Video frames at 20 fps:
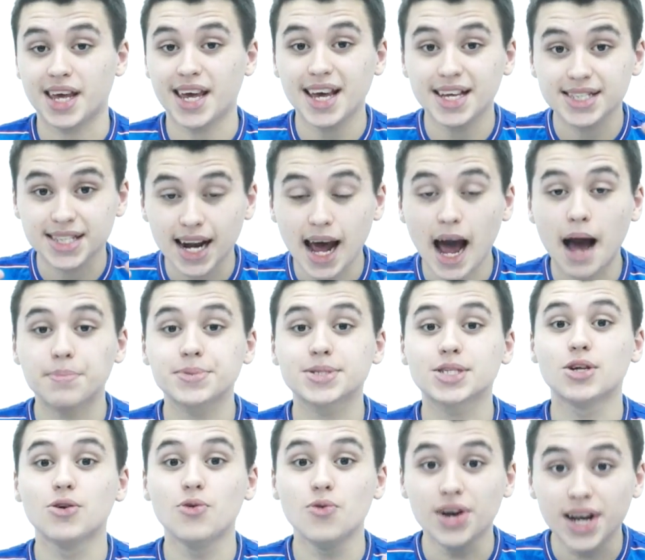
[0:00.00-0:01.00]
He is an
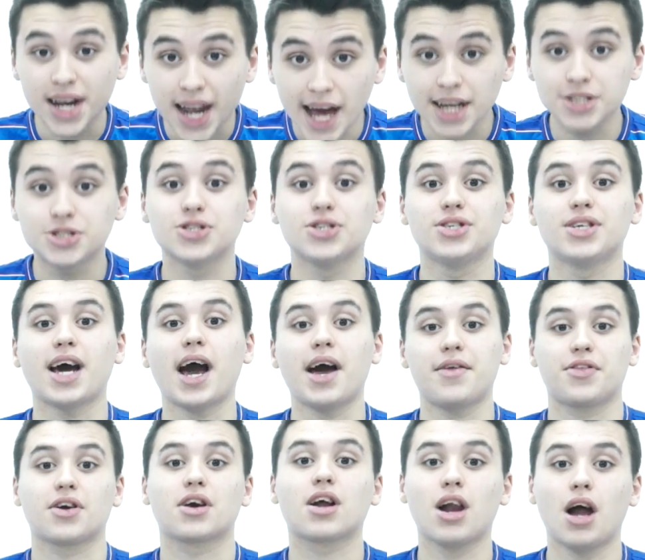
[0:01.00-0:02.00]
absolute legend at
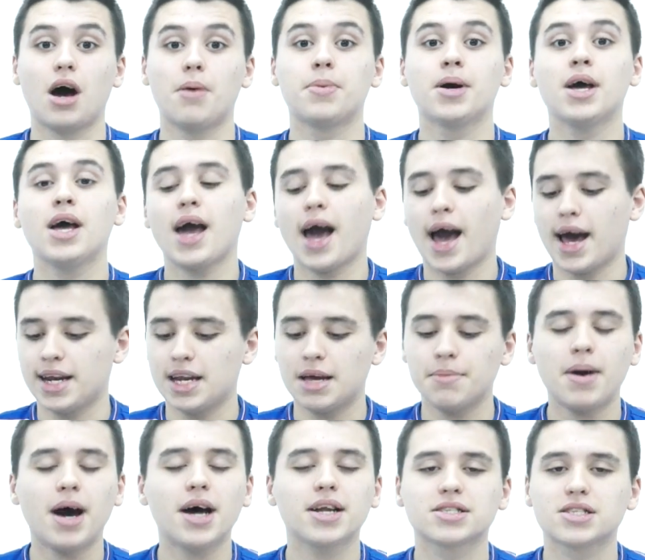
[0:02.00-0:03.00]
the club, and the
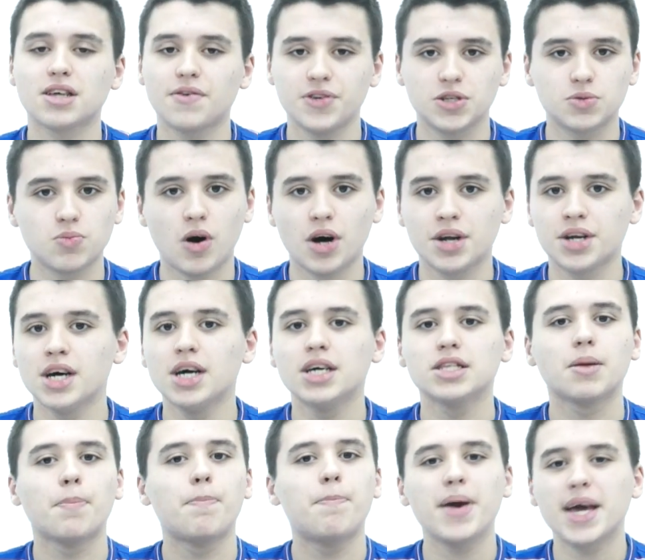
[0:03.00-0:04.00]
amount of stuff he's won,
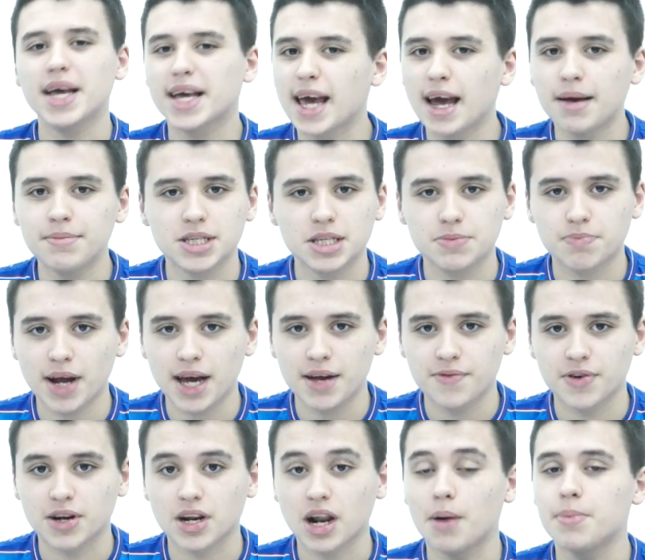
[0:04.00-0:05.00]
the big games he's played
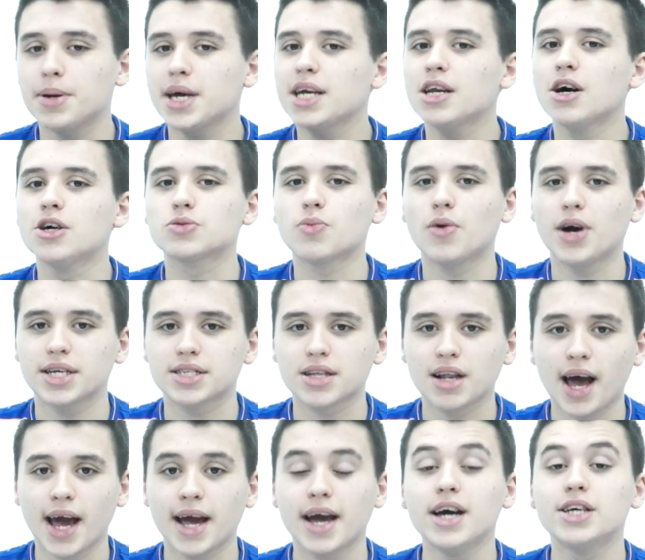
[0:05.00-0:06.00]
for the club, he knows what it's
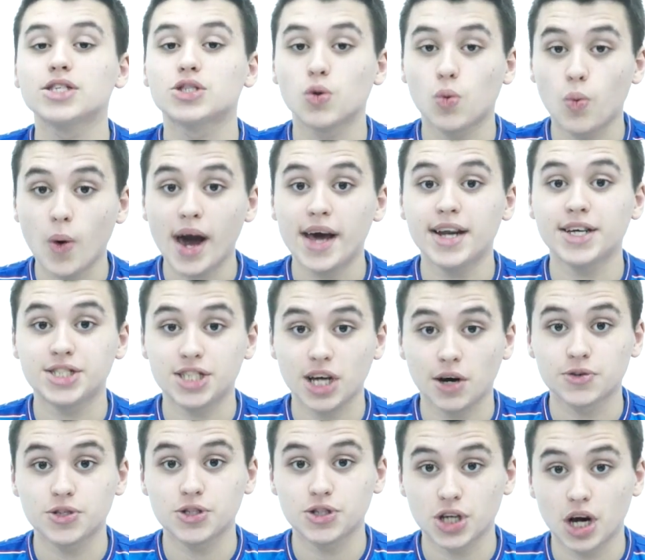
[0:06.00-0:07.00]
like to wear the
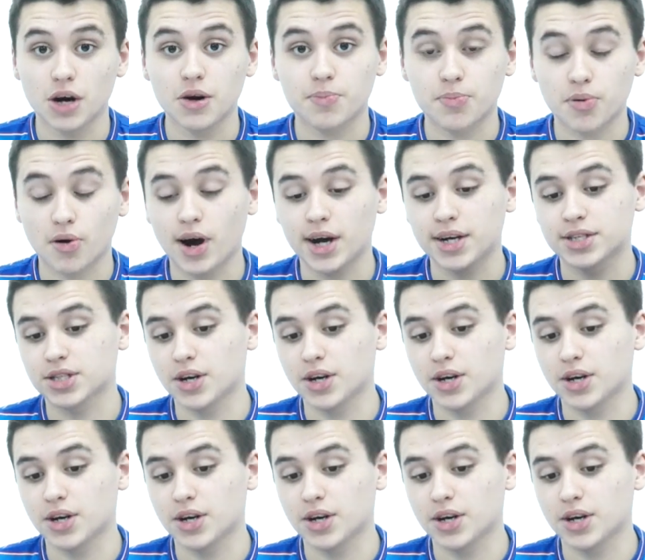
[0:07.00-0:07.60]
Chelsea shirt with pride.